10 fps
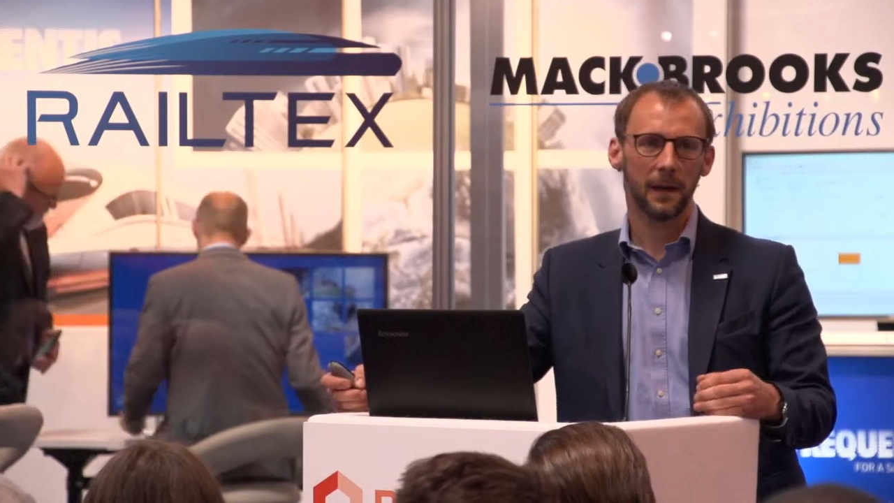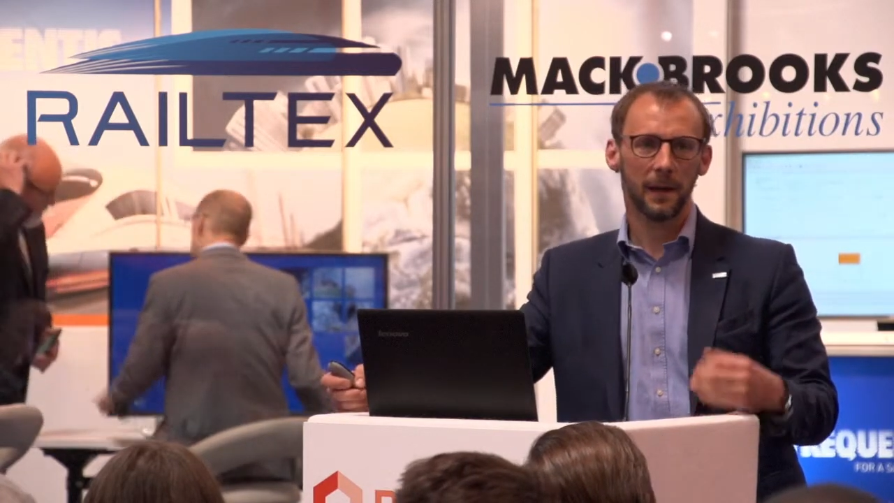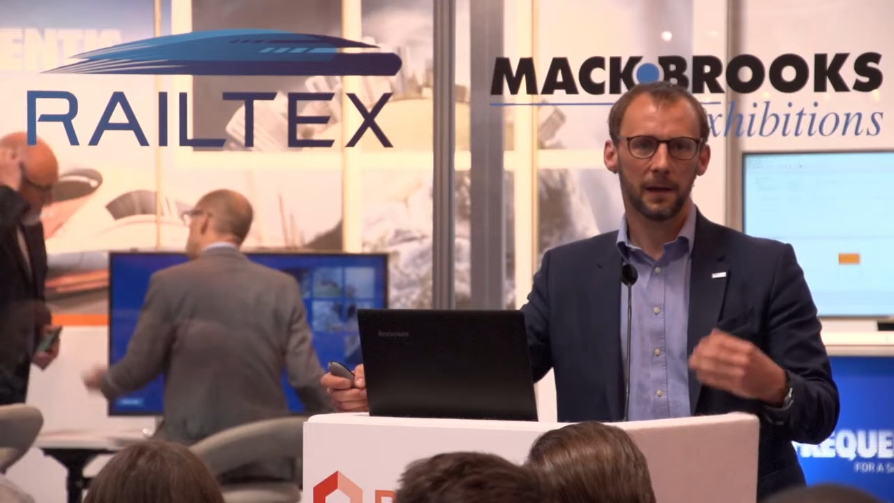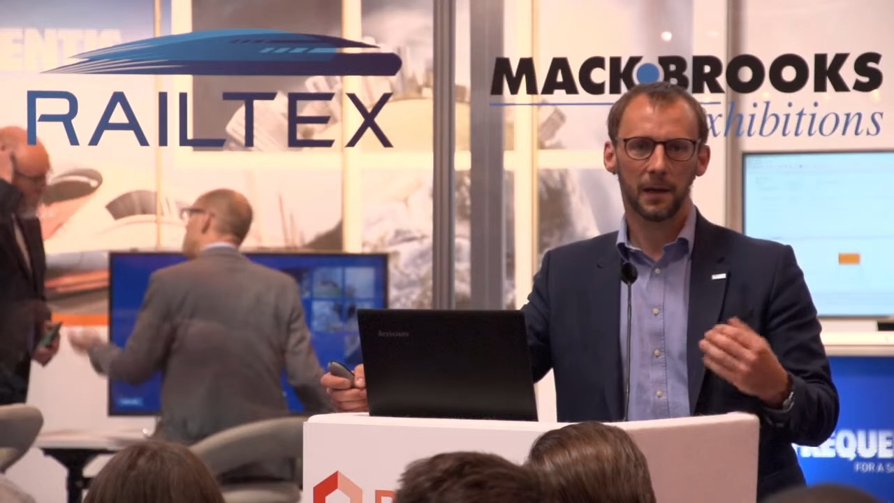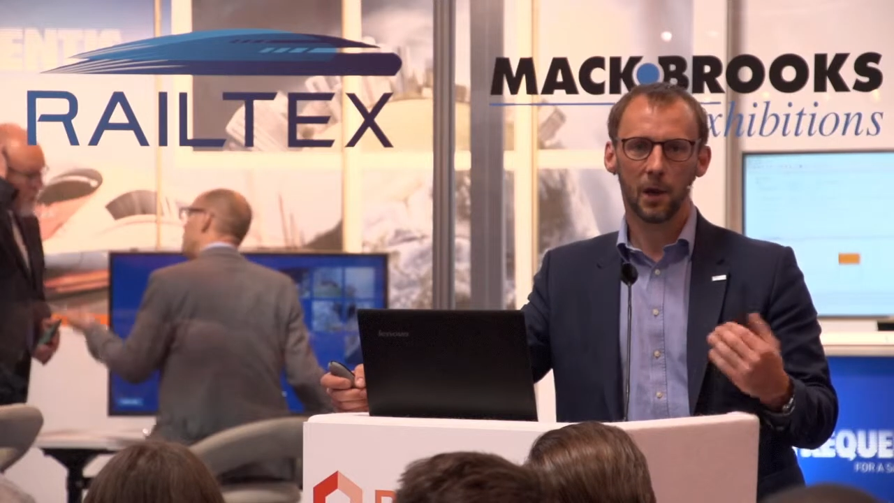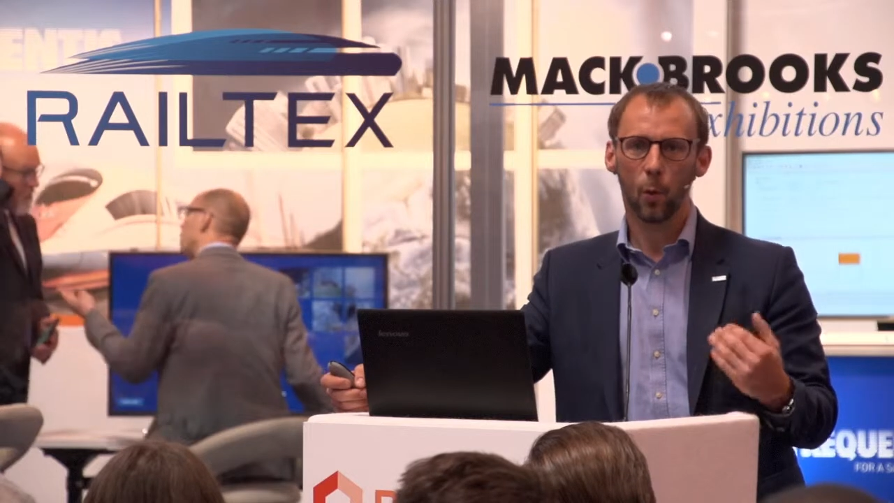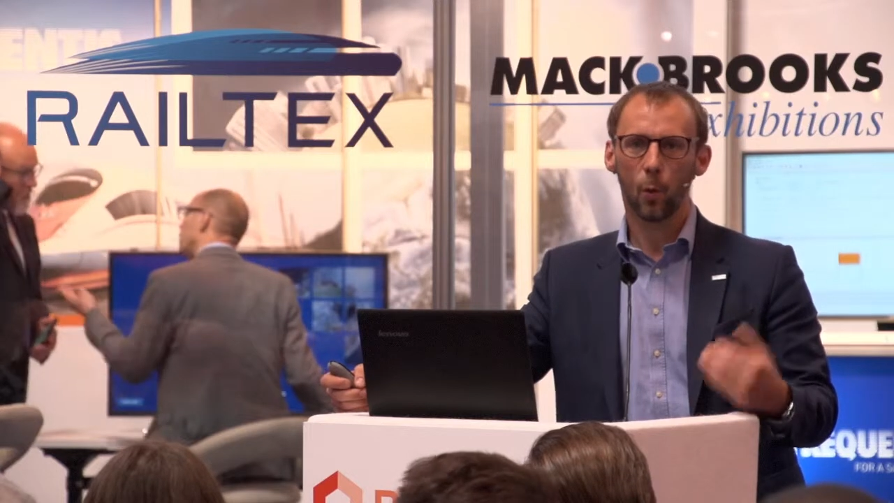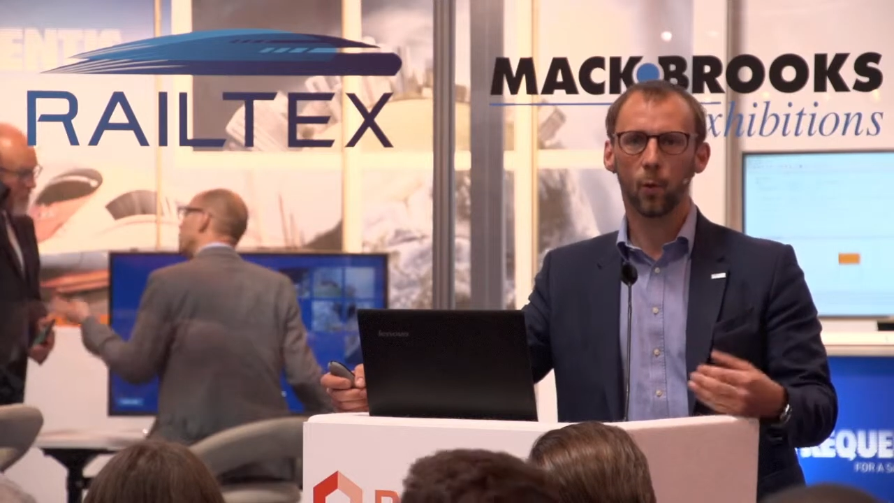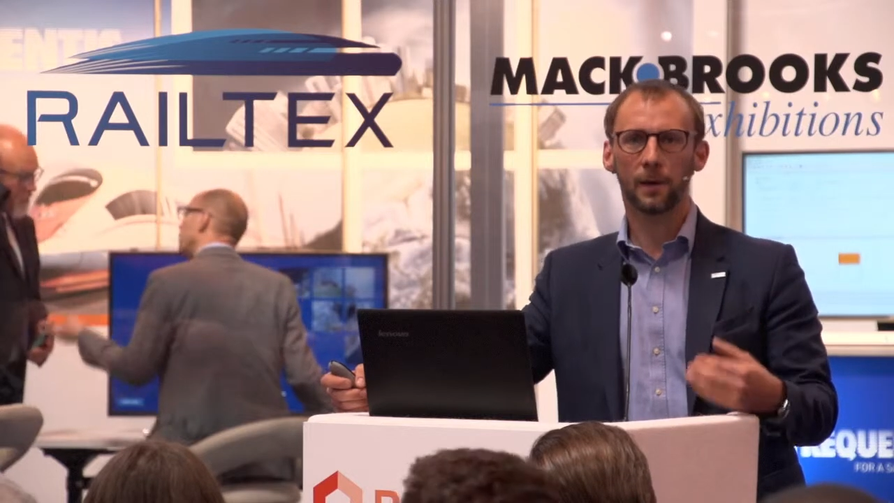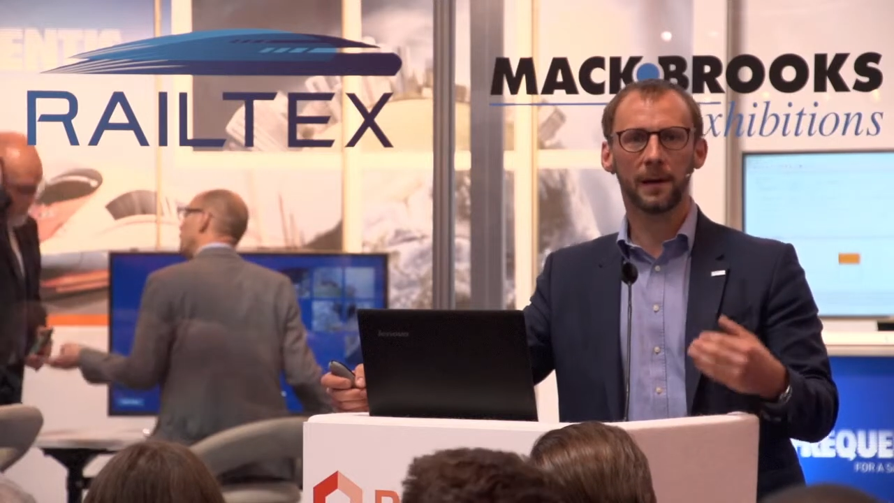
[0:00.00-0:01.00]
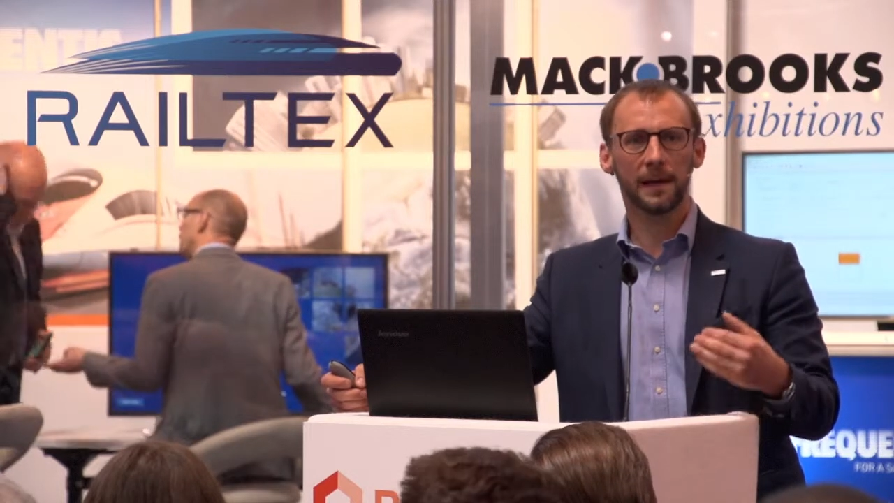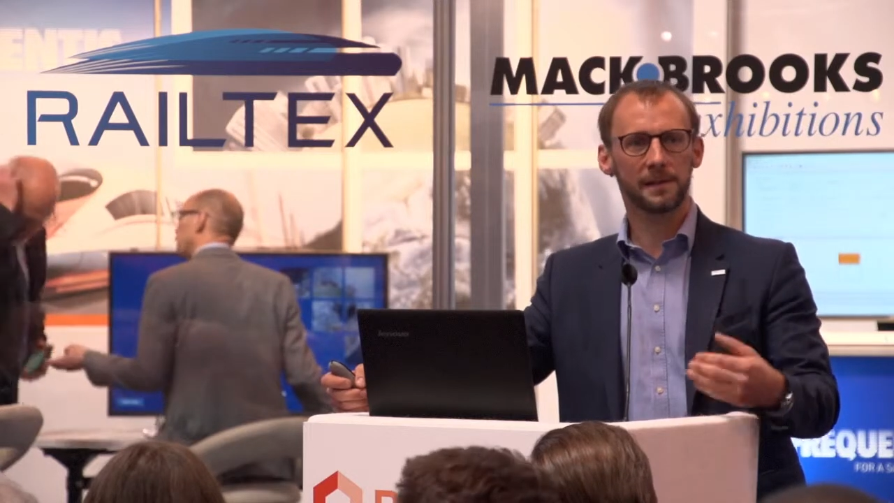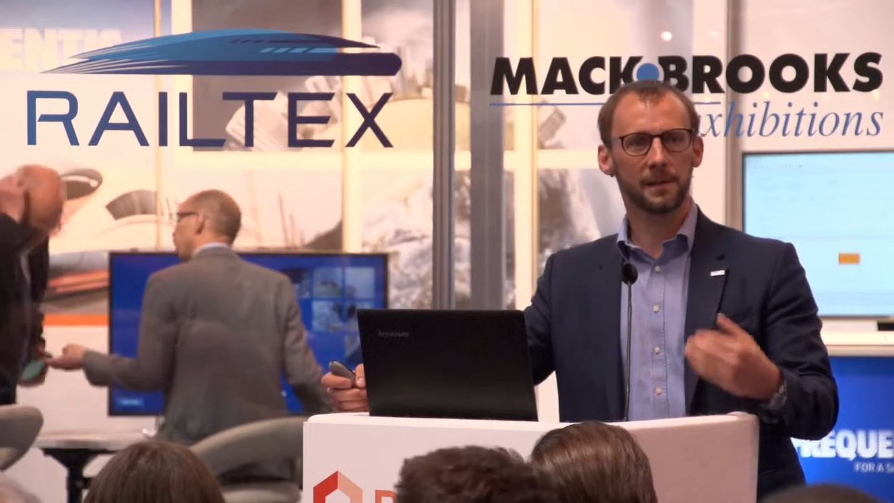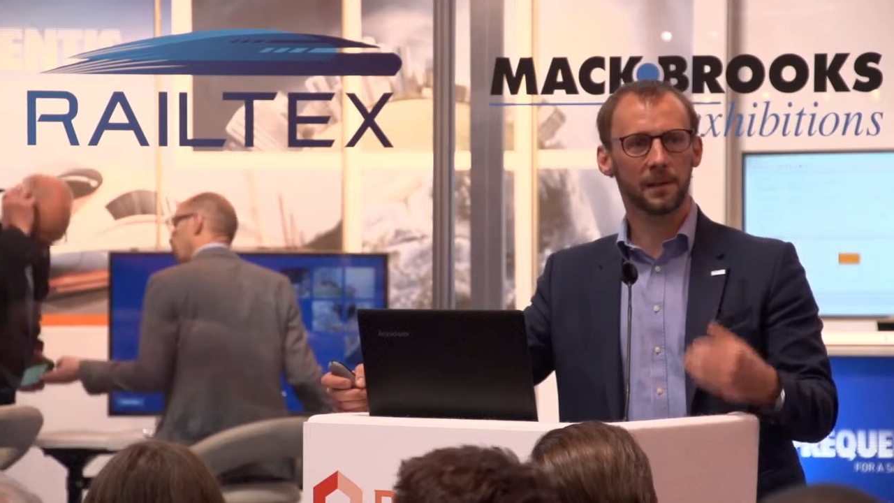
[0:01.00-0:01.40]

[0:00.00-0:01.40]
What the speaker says: in a coordinated,